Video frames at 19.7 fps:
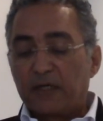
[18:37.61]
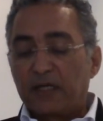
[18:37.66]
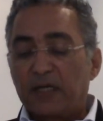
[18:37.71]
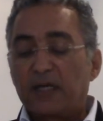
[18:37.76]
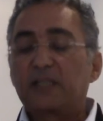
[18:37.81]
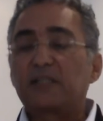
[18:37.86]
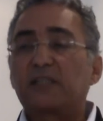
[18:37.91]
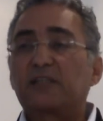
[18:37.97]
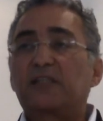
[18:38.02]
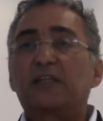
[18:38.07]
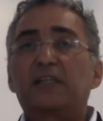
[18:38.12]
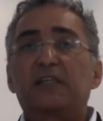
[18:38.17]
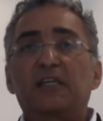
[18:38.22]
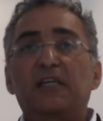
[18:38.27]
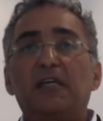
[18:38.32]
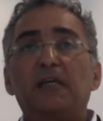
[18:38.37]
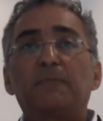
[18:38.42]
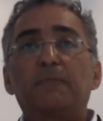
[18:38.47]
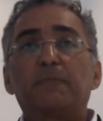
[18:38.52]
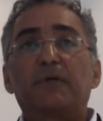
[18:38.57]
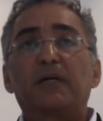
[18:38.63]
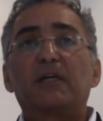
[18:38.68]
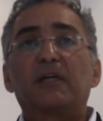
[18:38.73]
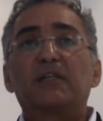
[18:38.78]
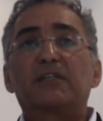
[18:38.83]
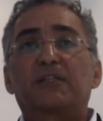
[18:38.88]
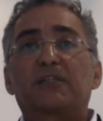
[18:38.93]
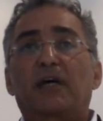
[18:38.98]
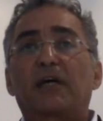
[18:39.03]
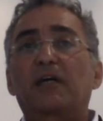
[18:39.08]
It is a deep
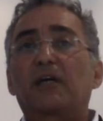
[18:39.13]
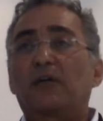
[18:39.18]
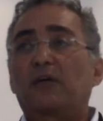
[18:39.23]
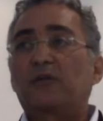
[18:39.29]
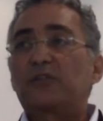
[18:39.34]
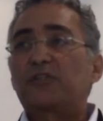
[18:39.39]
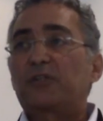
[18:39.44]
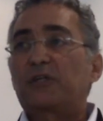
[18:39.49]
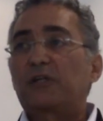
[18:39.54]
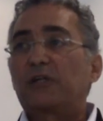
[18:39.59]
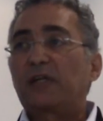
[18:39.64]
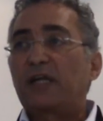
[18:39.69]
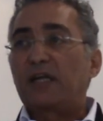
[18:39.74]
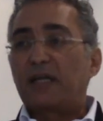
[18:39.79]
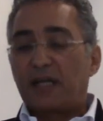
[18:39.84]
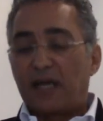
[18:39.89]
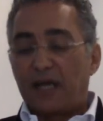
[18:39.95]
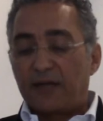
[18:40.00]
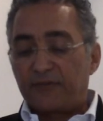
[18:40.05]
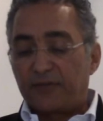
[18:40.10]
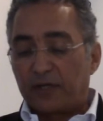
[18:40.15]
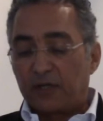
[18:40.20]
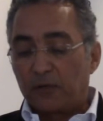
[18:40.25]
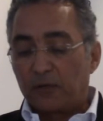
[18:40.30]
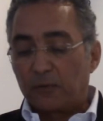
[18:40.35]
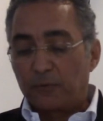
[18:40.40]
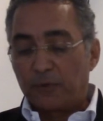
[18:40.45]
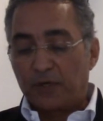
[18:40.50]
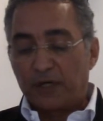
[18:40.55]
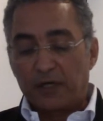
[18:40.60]
psychological and
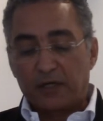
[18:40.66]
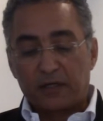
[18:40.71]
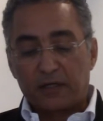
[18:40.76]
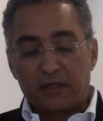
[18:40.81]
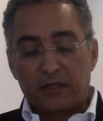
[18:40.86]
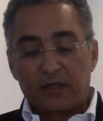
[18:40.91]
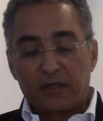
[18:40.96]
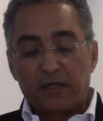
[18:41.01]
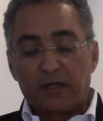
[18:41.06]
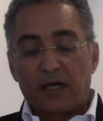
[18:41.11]
ethical work.